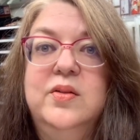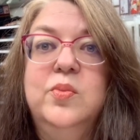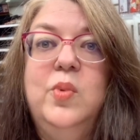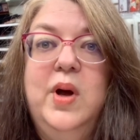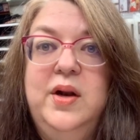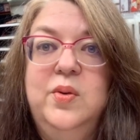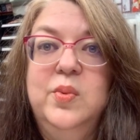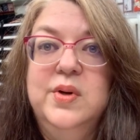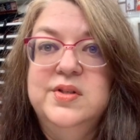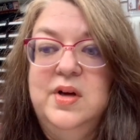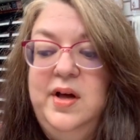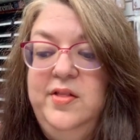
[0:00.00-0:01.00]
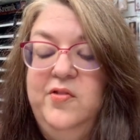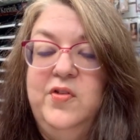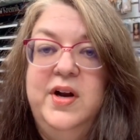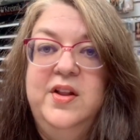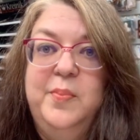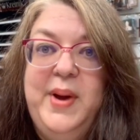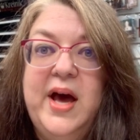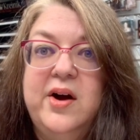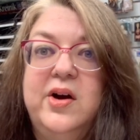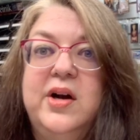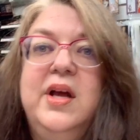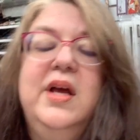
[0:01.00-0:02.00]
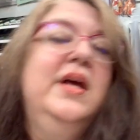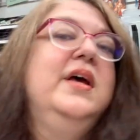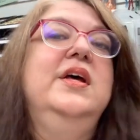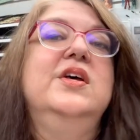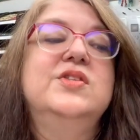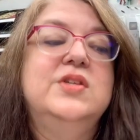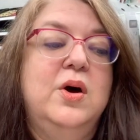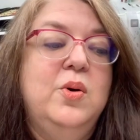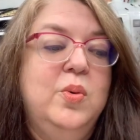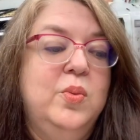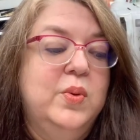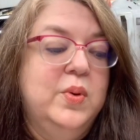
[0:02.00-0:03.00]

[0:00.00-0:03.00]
what was on the front of the pattern. So